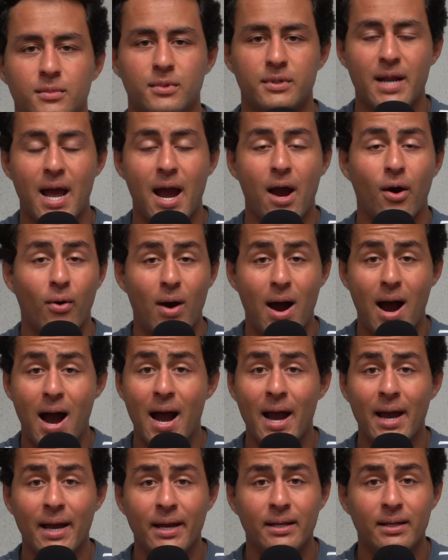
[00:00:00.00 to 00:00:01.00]
Now,
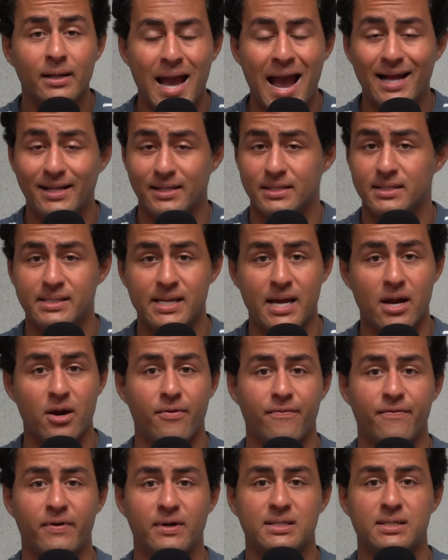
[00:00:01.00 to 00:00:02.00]
I had to
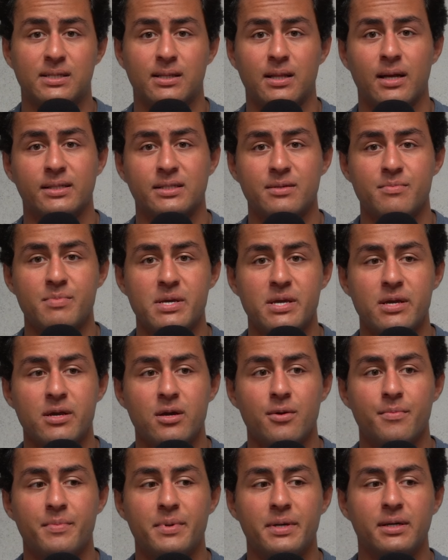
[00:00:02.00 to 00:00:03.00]
sacrifice a lot to be
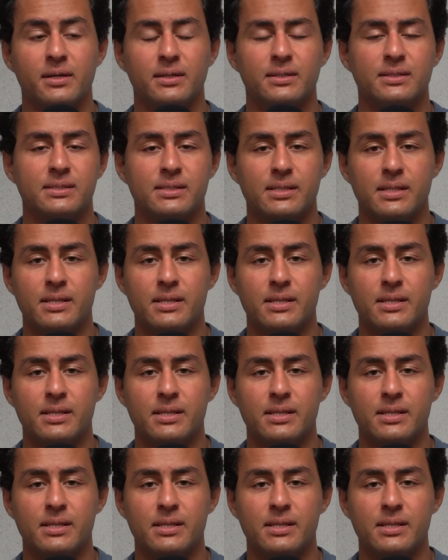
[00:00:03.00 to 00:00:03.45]
here because